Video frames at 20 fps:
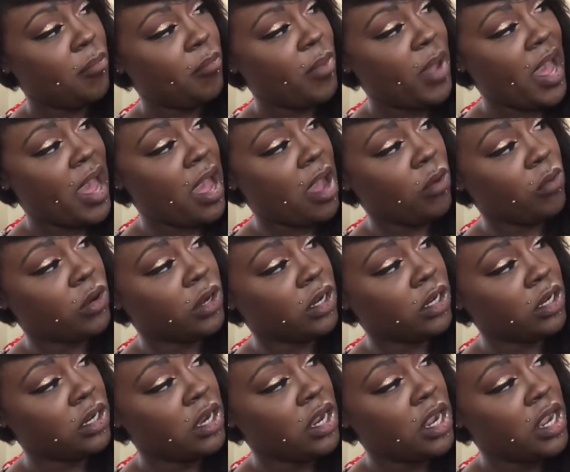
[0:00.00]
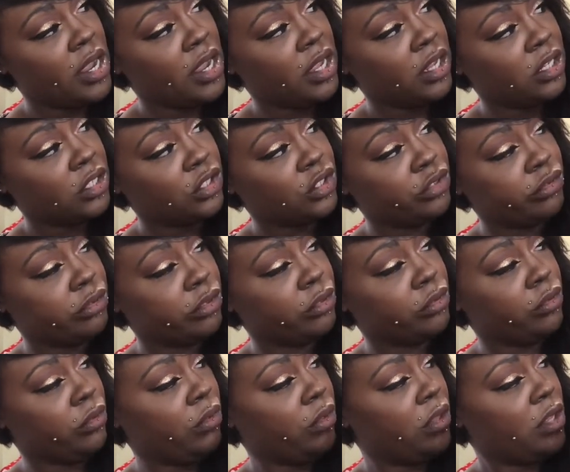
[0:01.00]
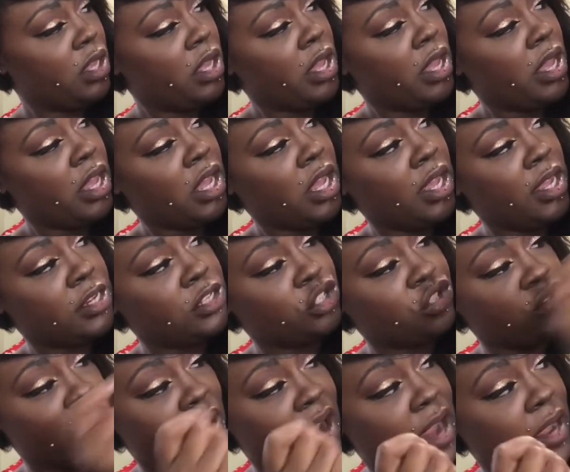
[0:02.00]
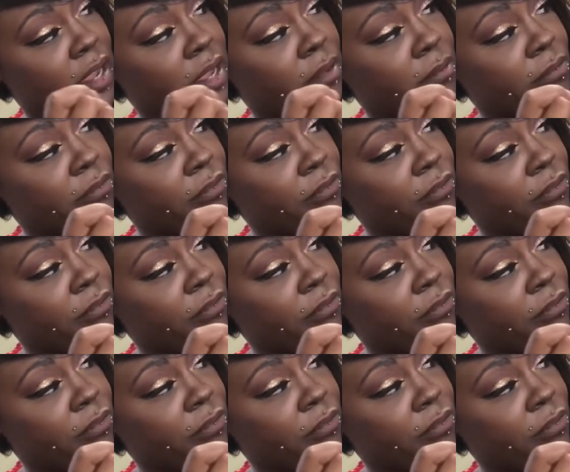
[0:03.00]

Power, Truth, and Triumph.